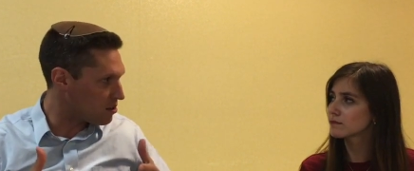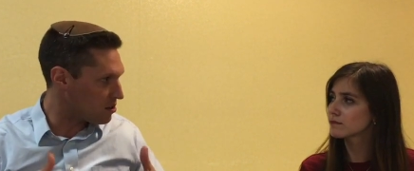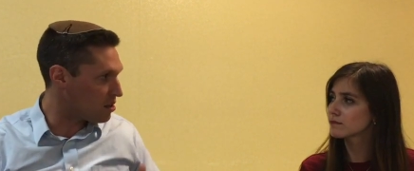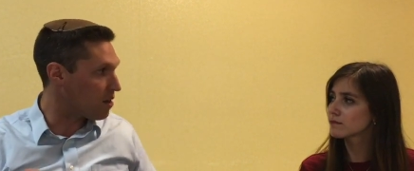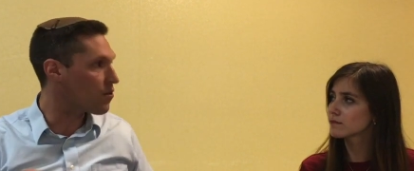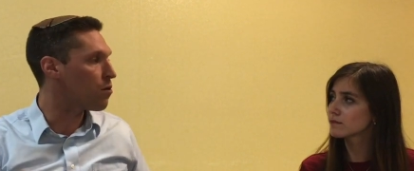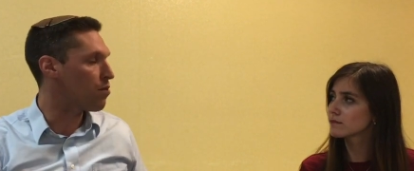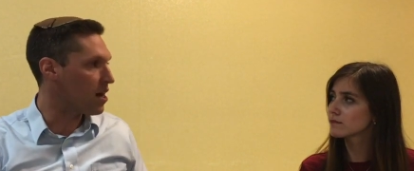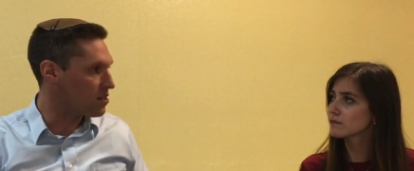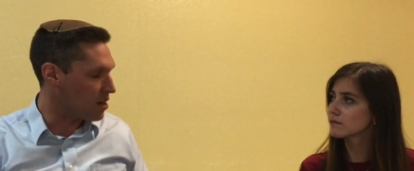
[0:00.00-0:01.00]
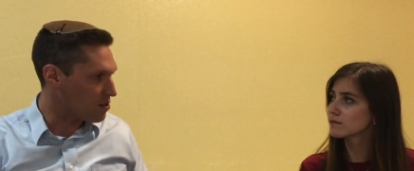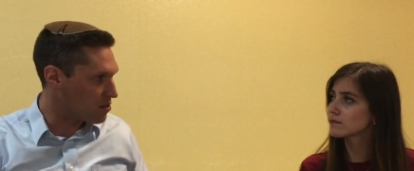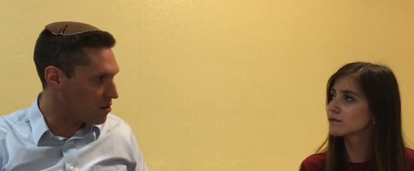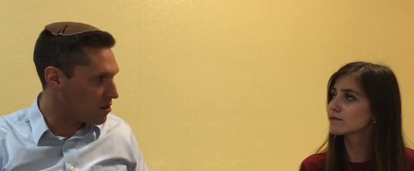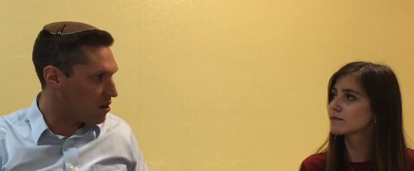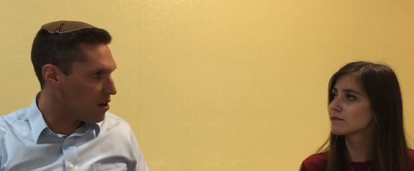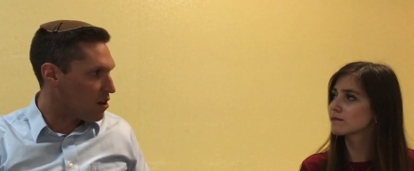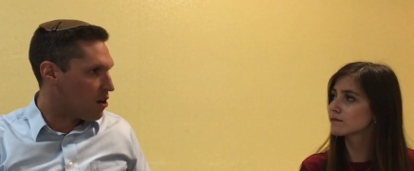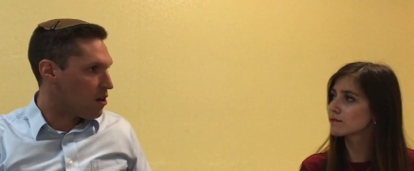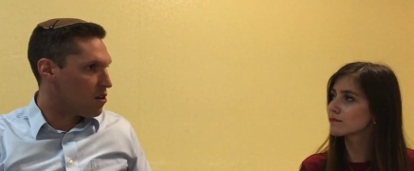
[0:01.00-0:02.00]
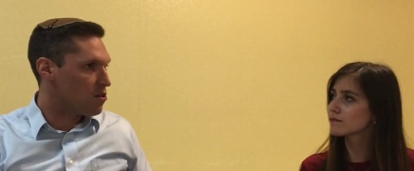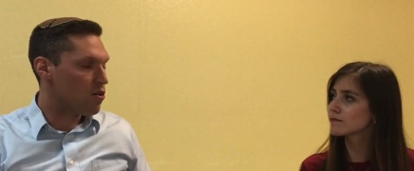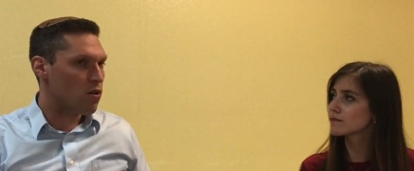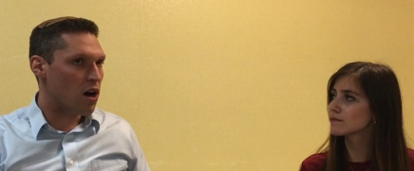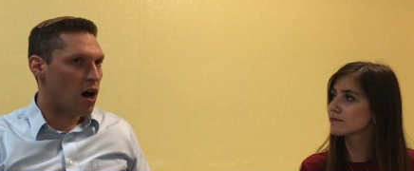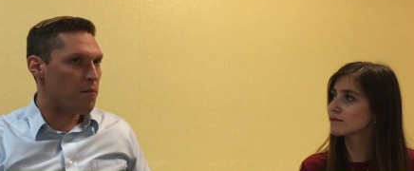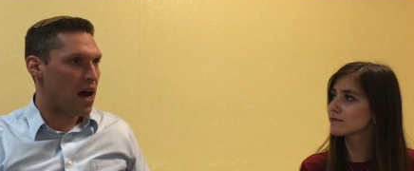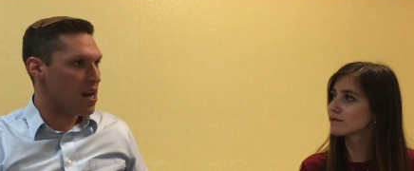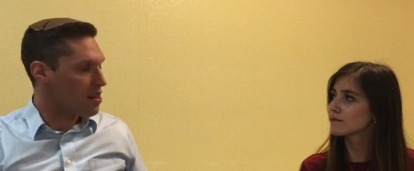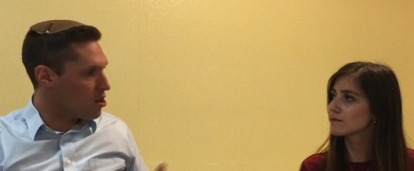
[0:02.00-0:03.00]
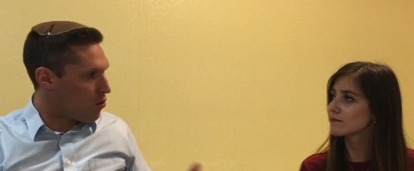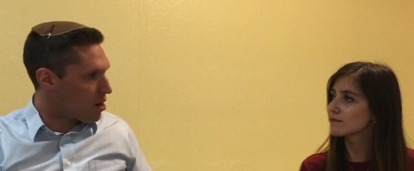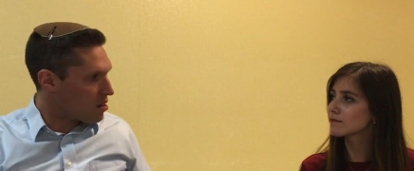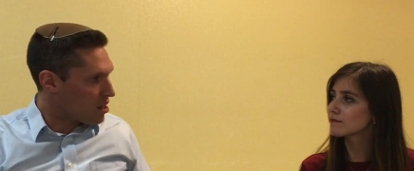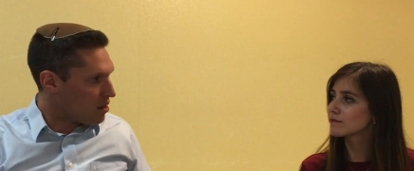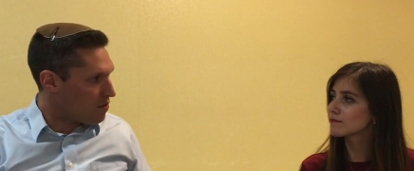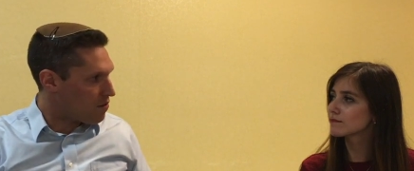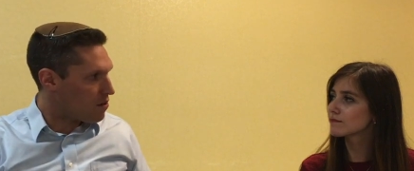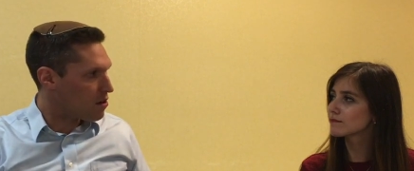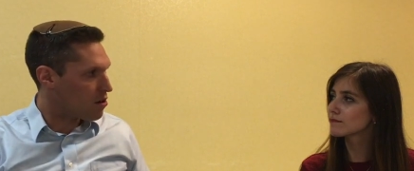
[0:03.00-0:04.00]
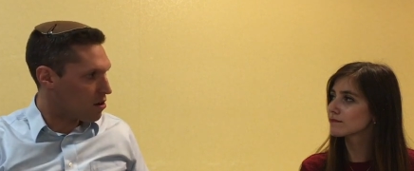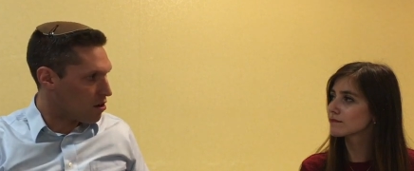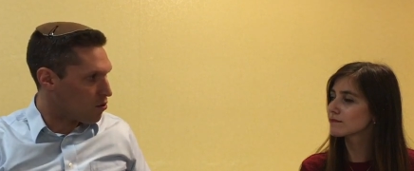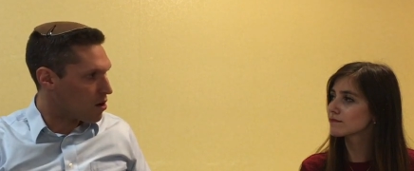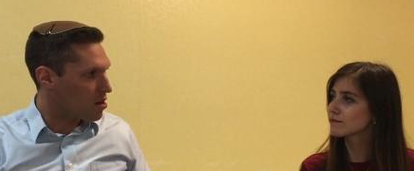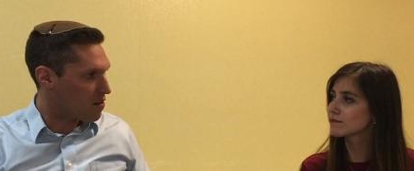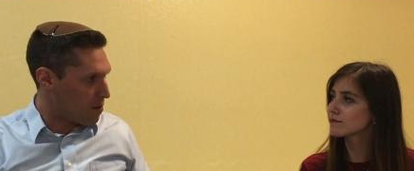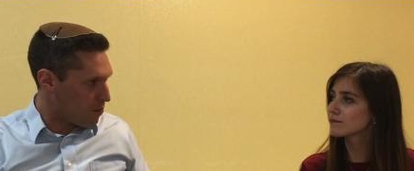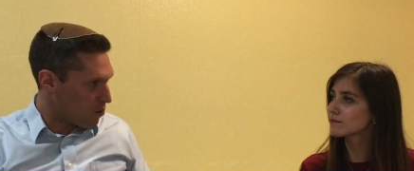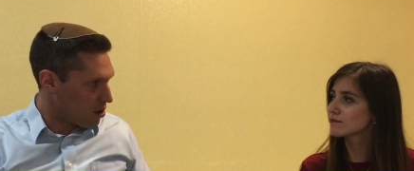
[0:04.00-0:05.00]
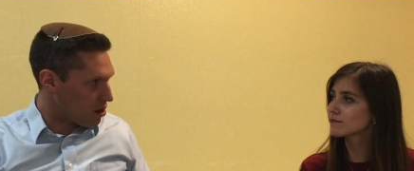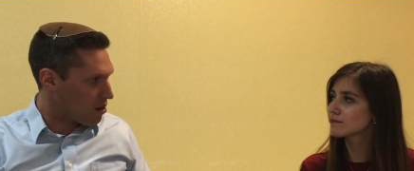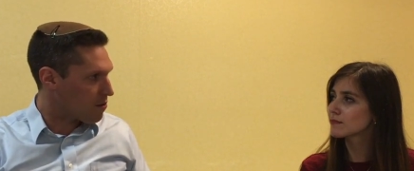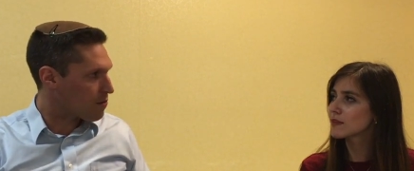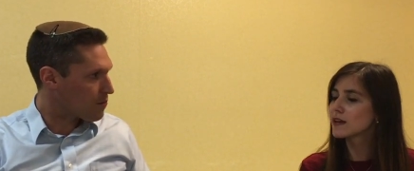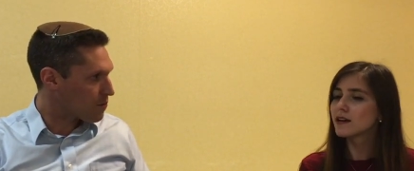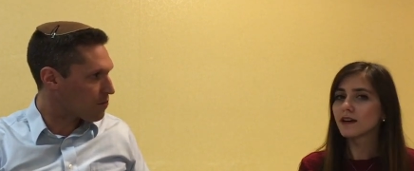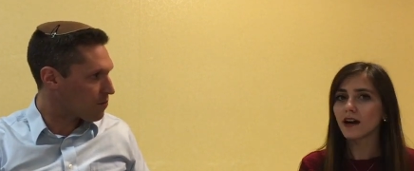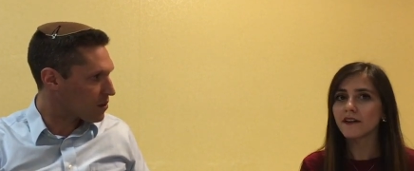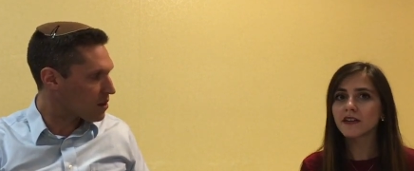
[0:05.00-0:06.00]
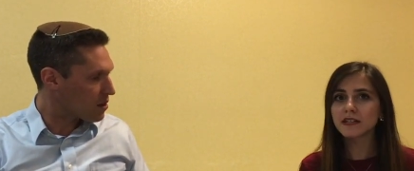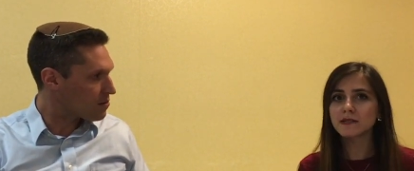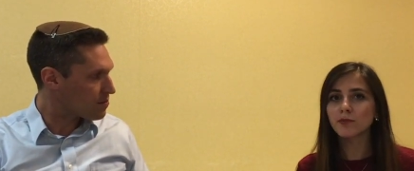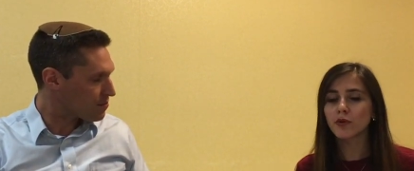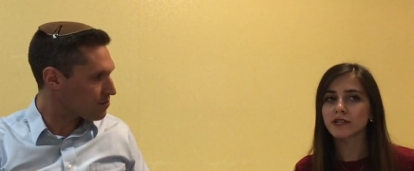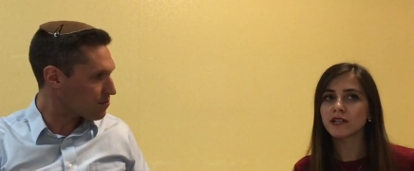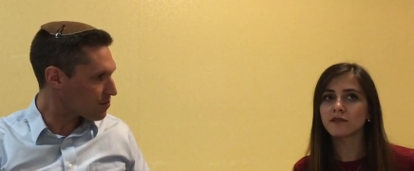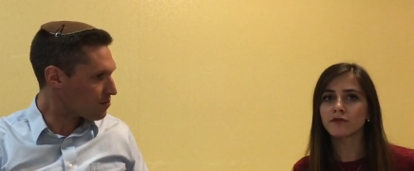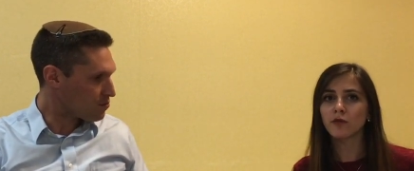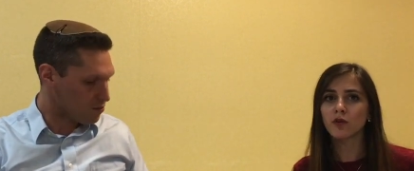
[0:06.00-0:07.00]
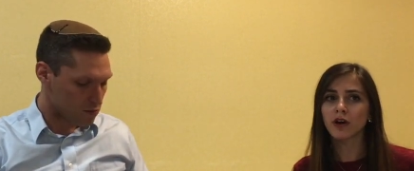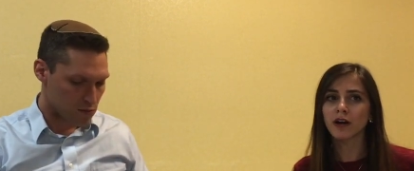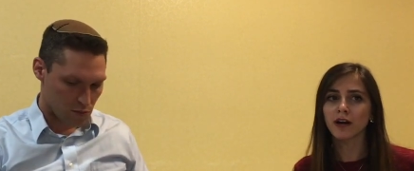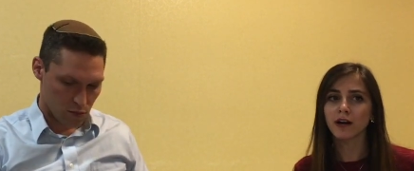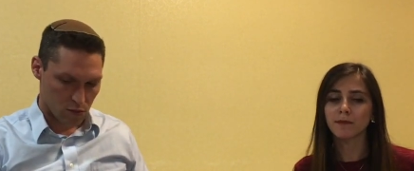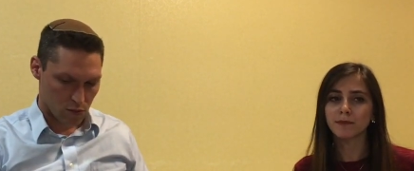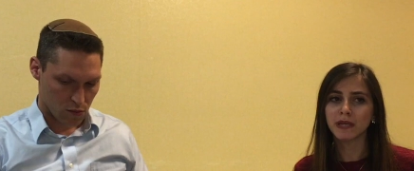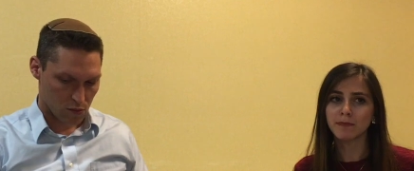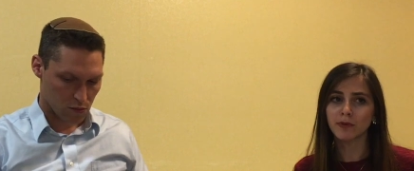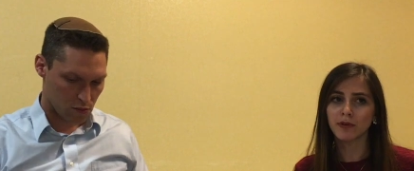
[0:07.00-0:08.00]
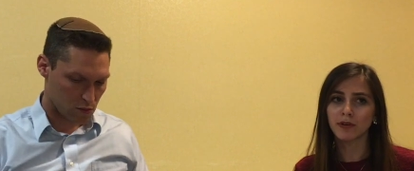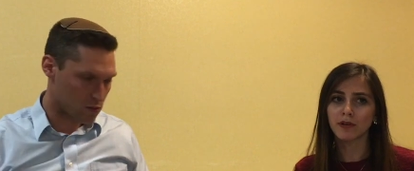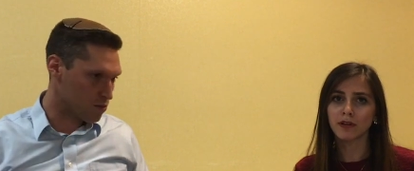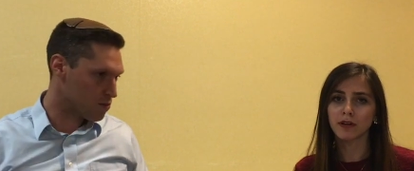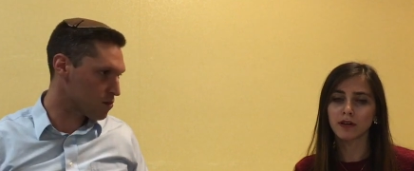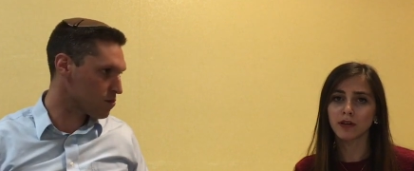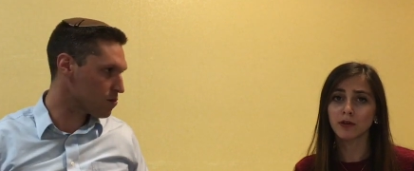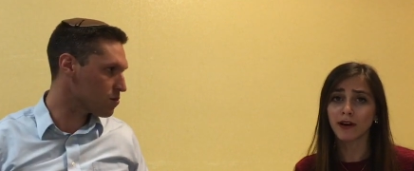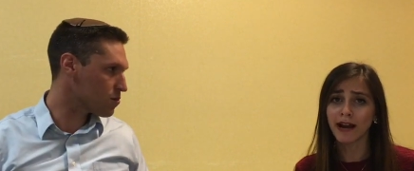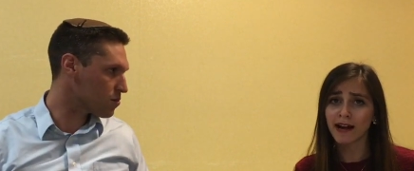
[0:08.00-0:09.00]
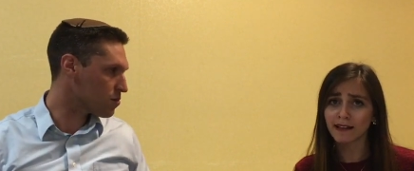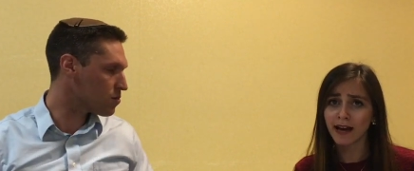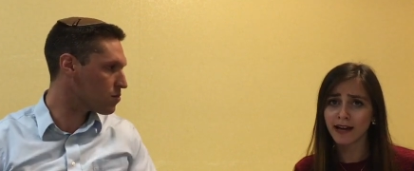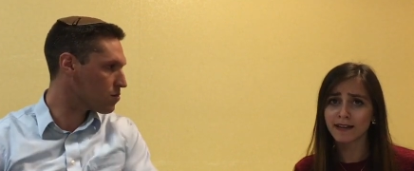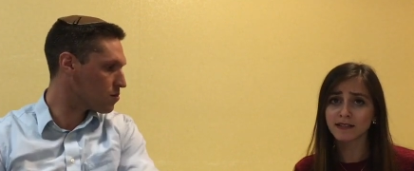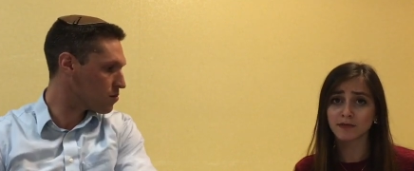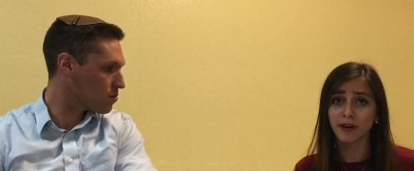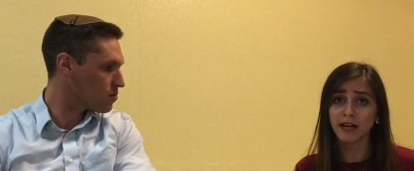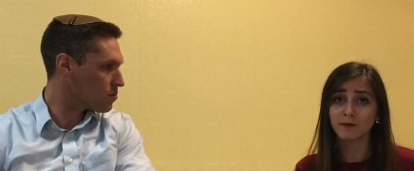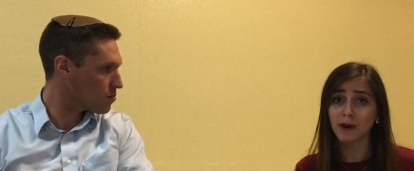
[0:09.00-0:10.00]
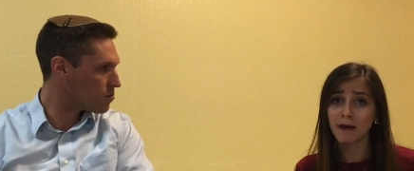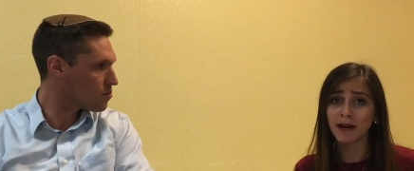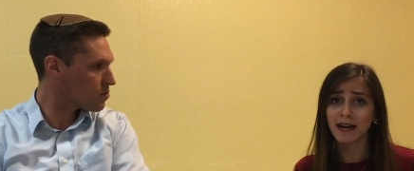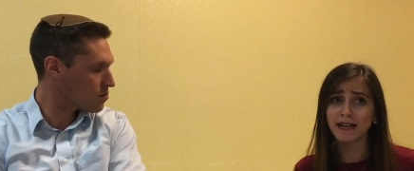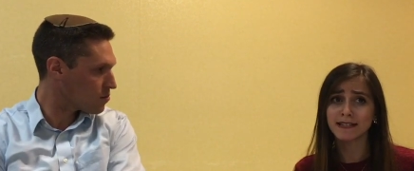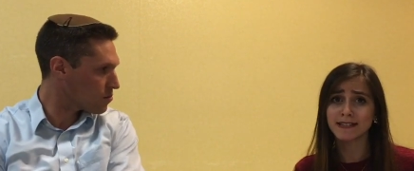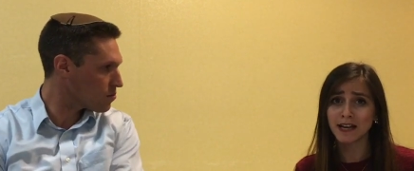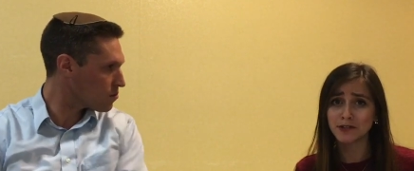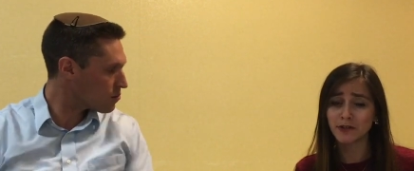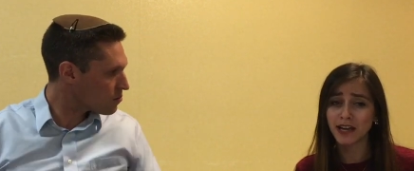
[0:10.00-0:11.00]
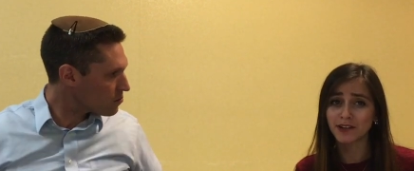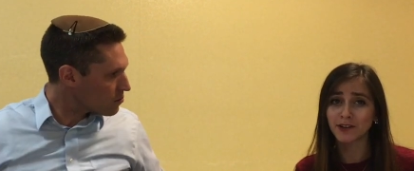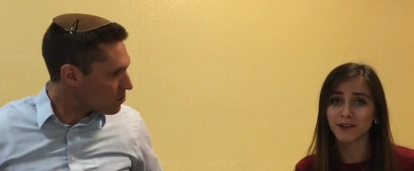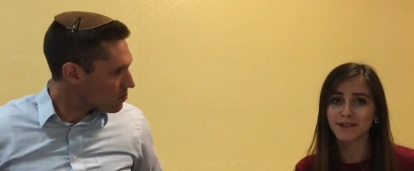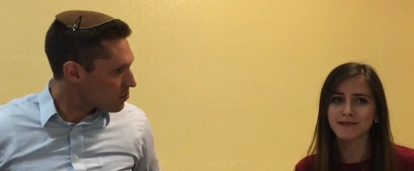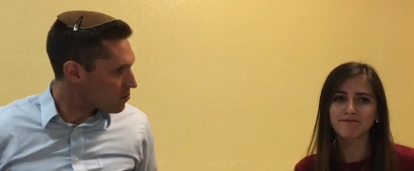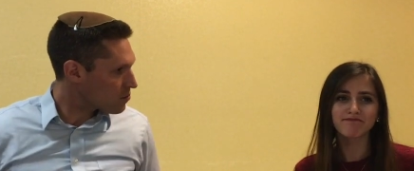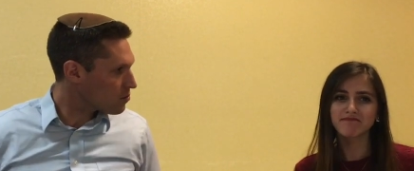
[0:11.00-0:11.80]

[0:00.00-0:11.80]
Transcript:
Speaker 1: this difficult process. So, um, anything you want to leave you want to leave people with?
Speaker 2: I think it's important for people who are allies, right, rabbis, educators,